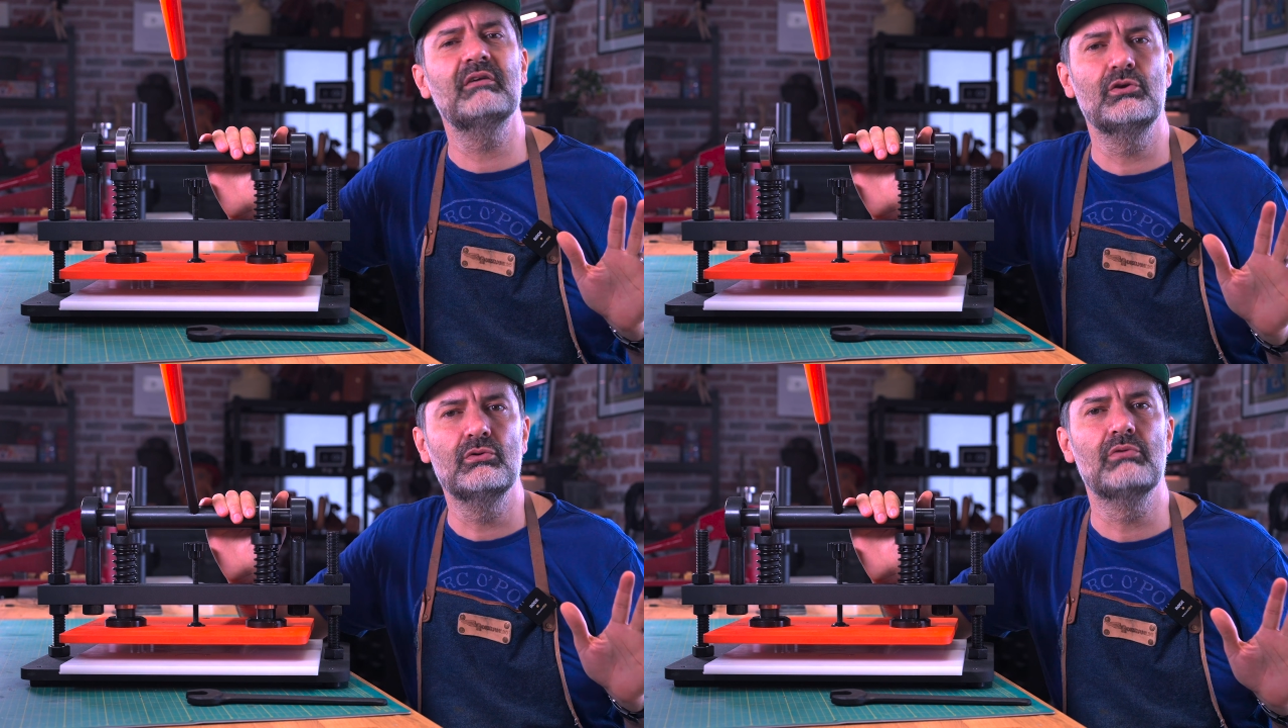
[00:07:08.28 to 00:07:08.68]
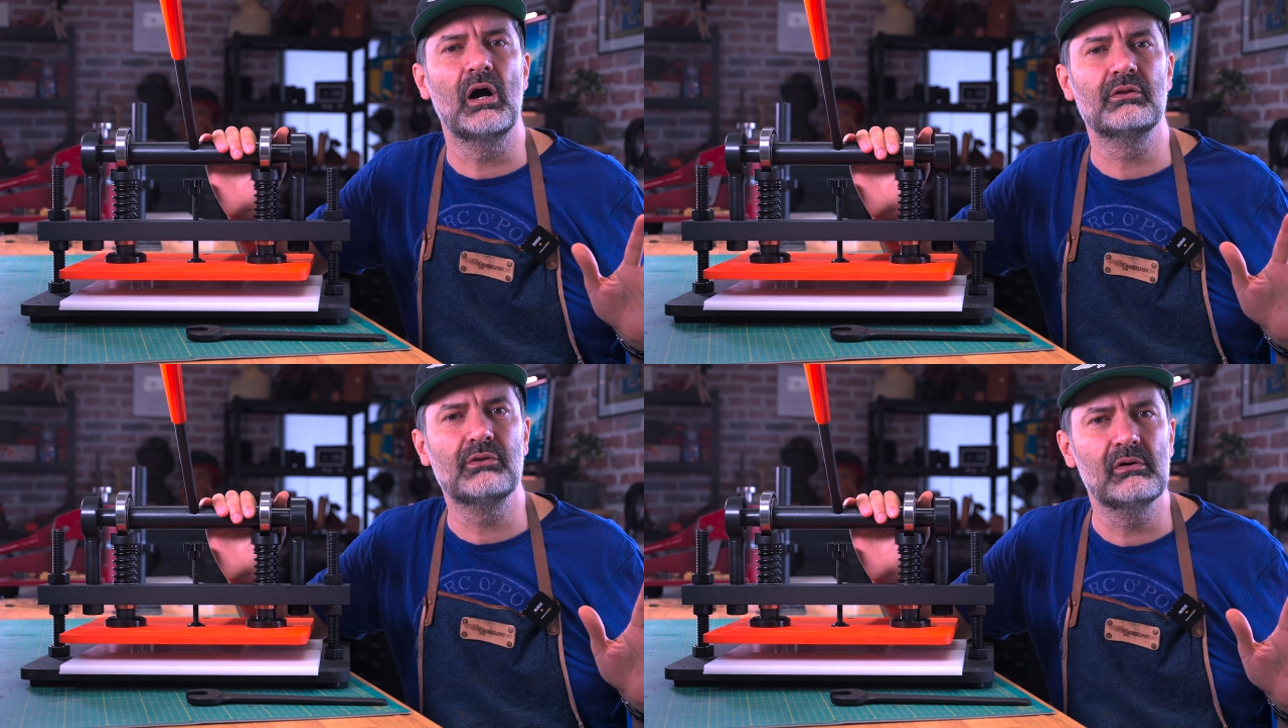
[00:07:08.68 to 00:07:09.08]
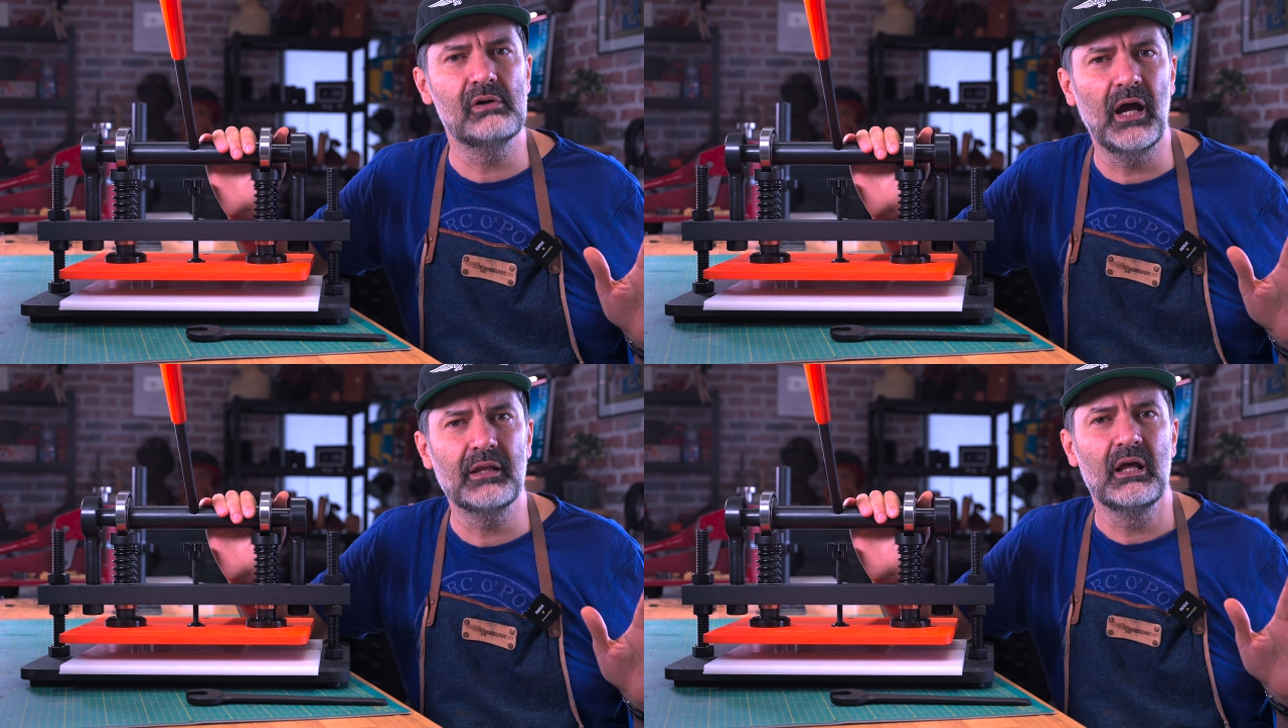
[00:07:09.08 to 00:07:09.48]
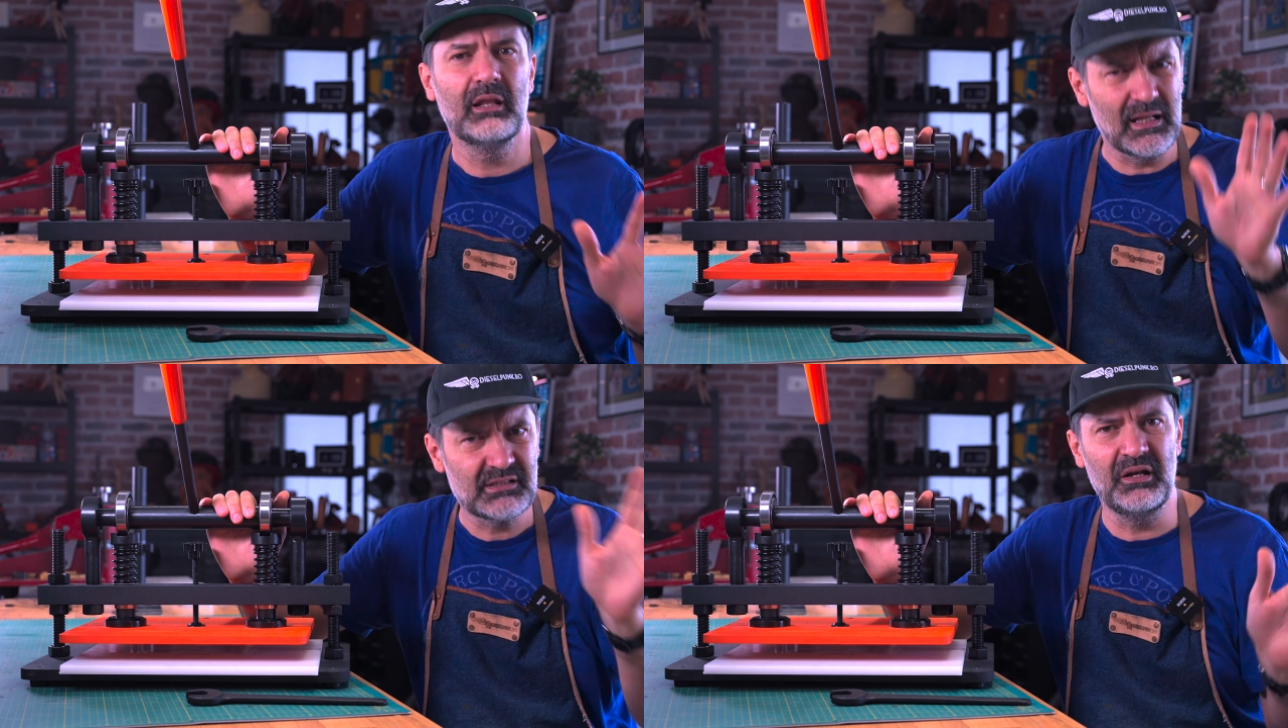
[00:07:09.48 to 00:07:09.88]
you want, all right?
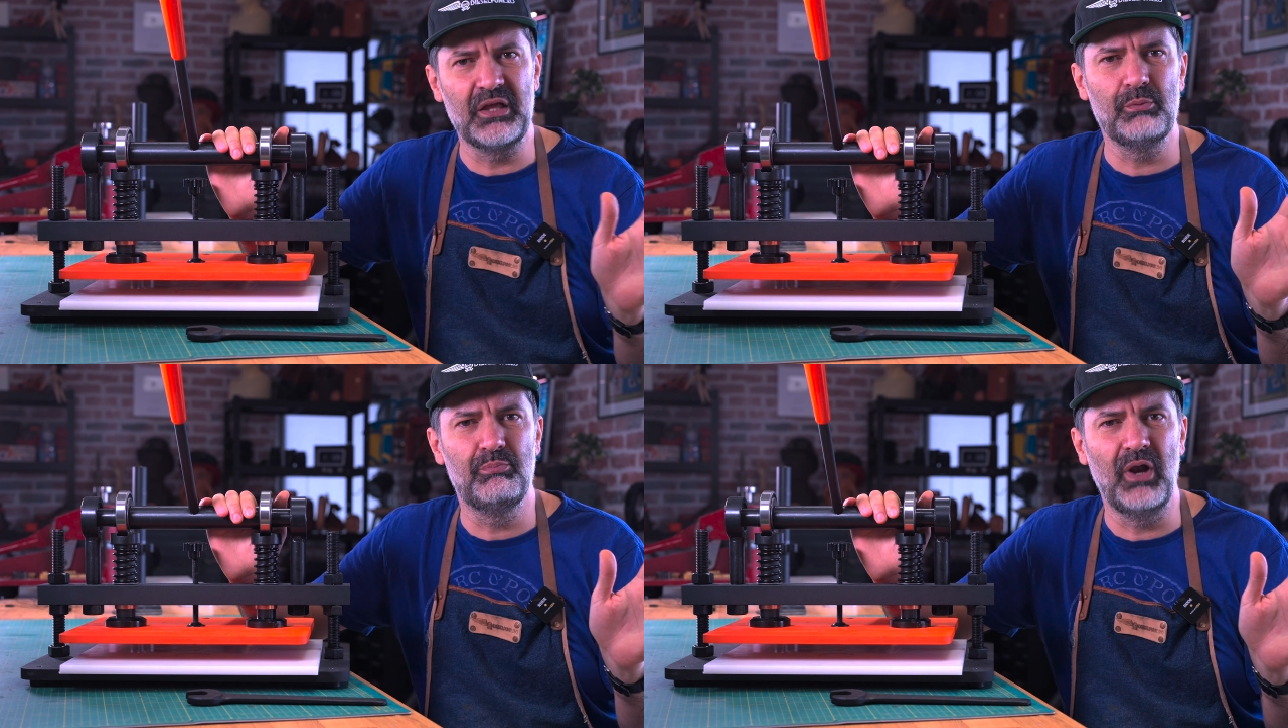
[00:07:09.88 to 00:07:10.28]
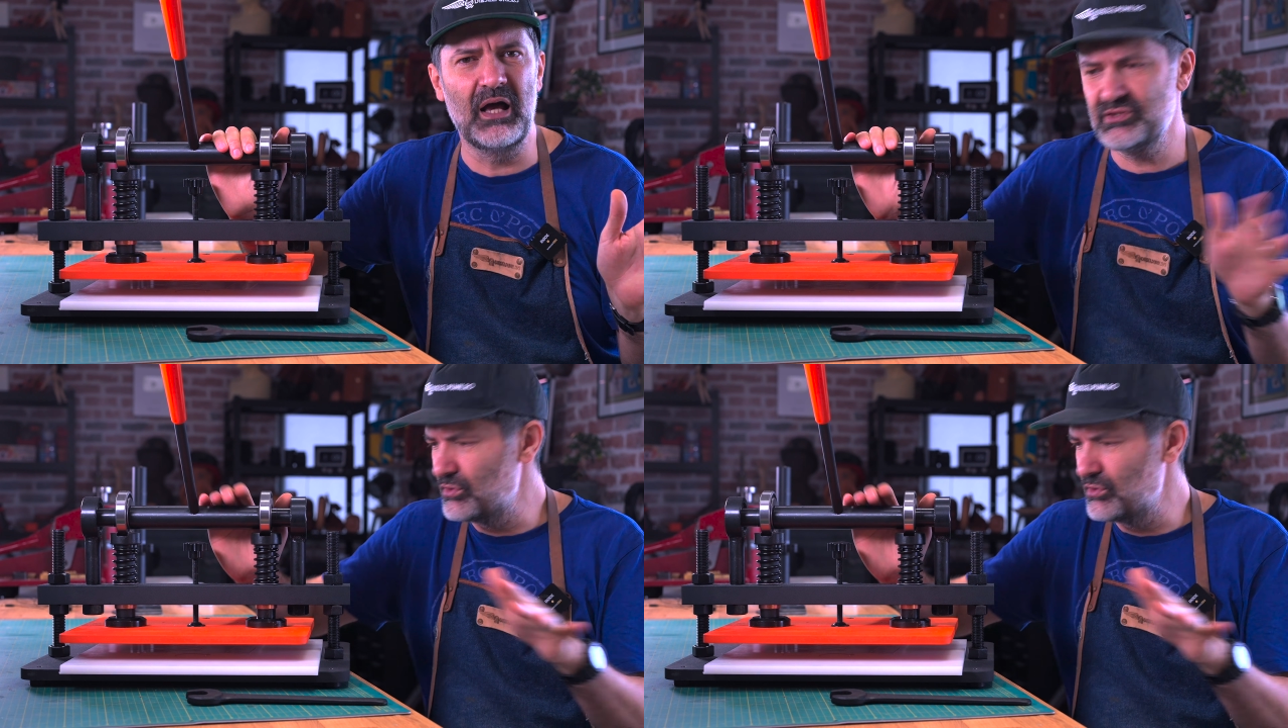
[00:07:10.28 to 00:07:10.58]
That's another plus.